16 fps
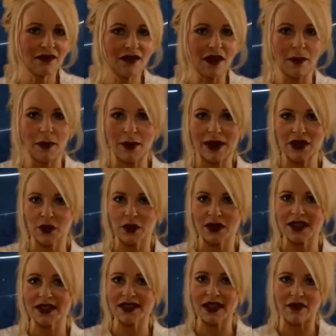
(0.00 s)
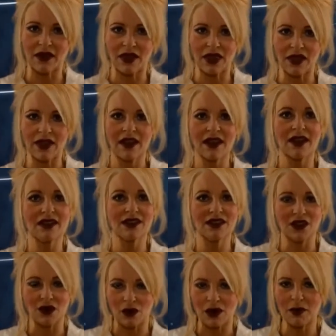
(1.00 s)
February 27th,
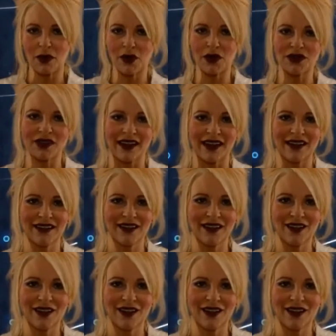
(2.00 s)
is your birthday,